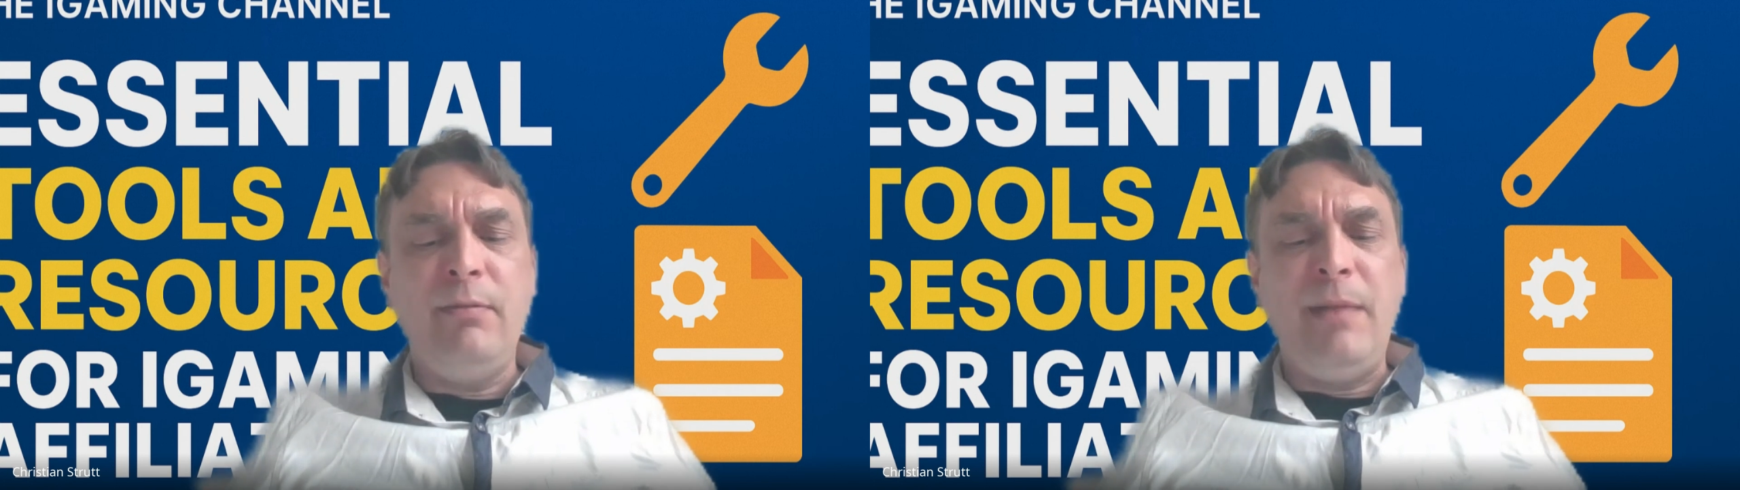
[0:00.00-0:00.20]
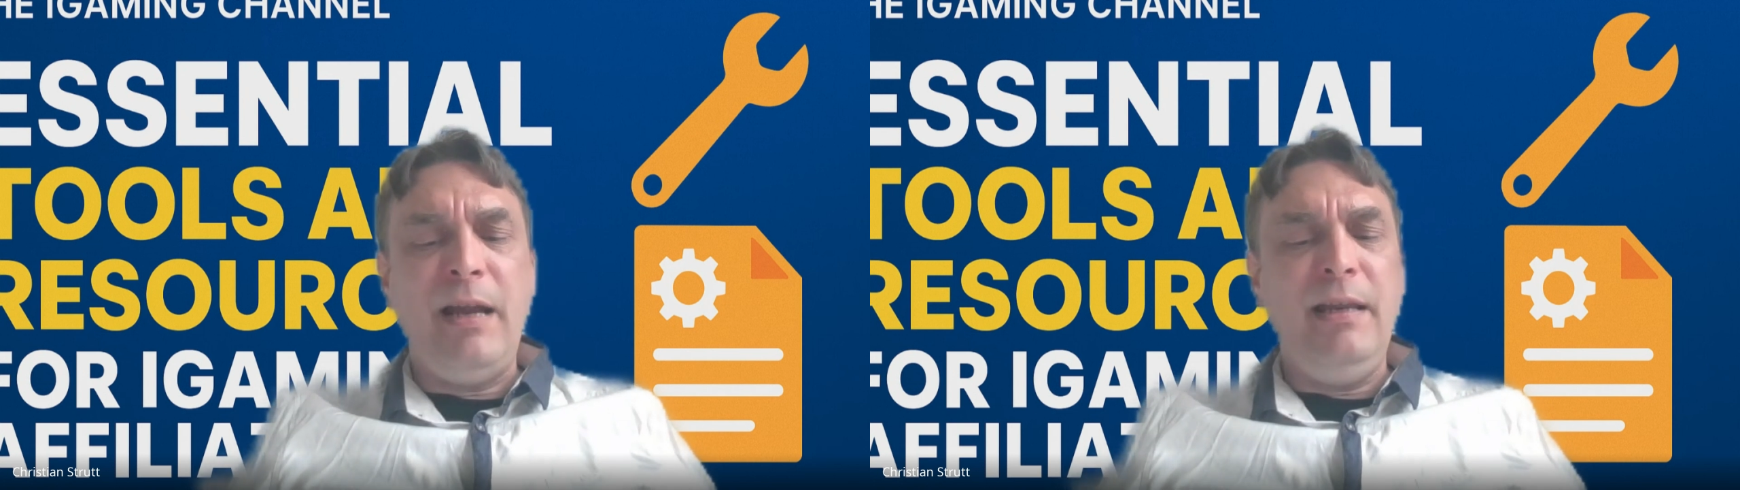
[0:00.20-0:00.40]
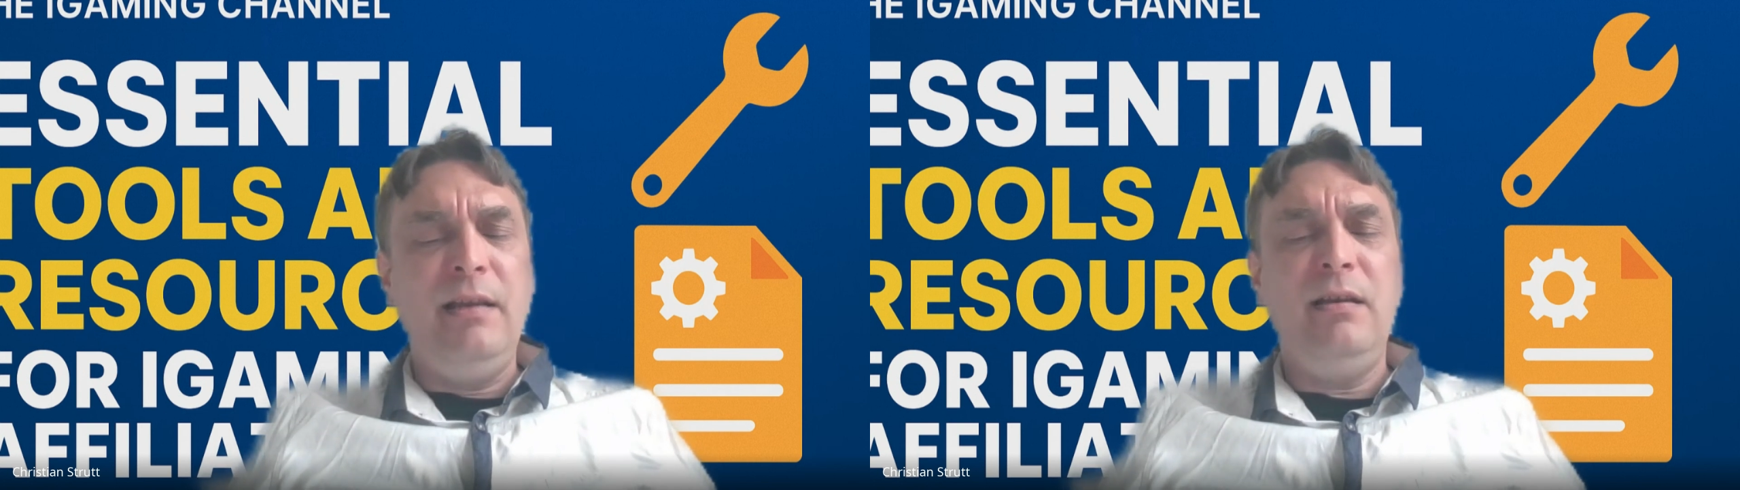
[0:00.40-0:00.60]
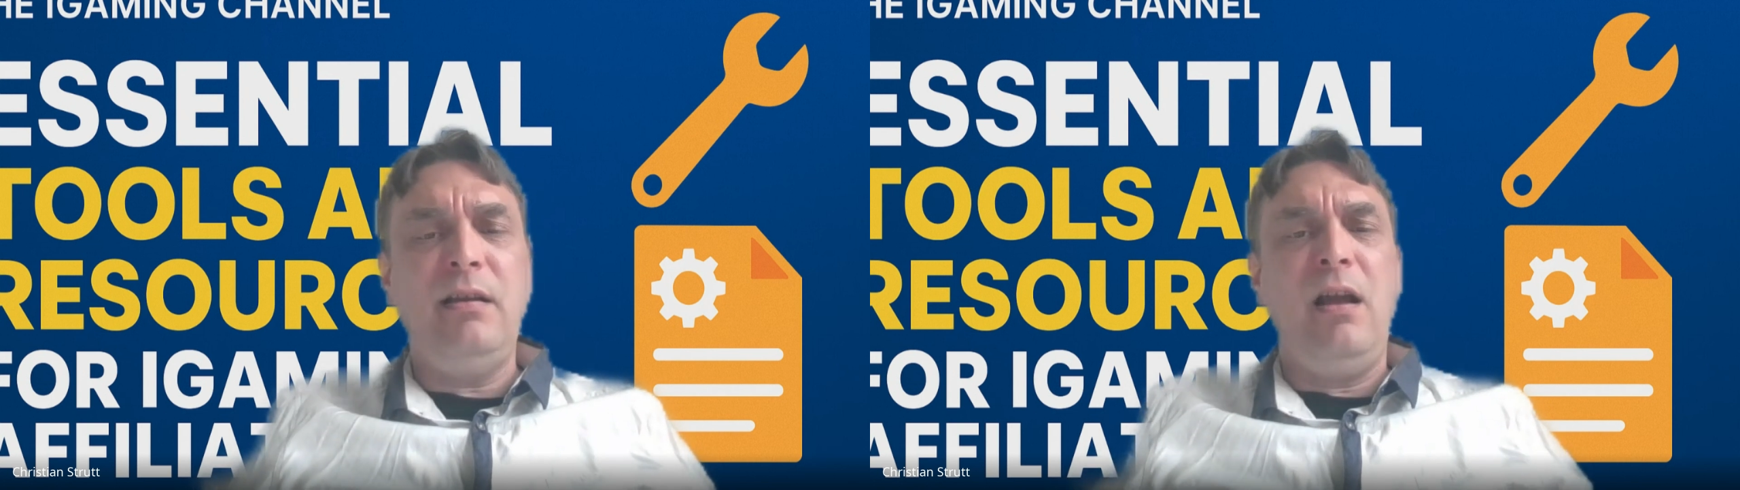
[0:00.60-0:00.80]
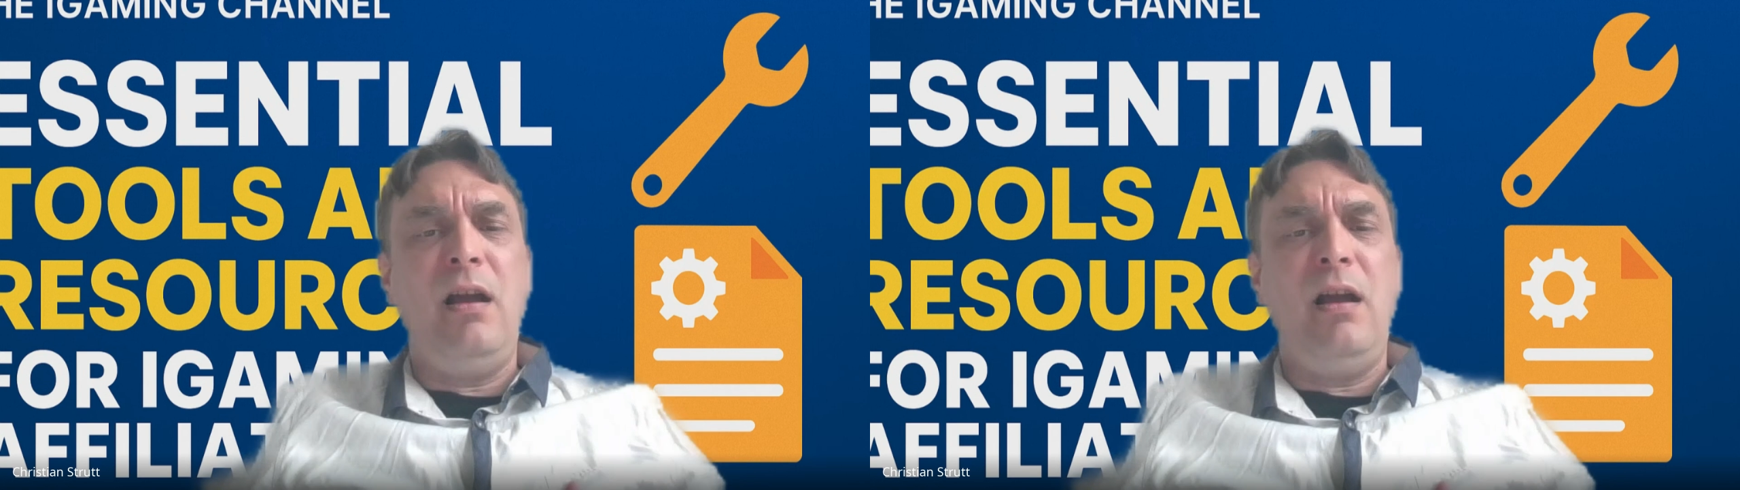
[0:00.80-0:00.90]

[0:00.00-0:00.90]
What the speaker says: make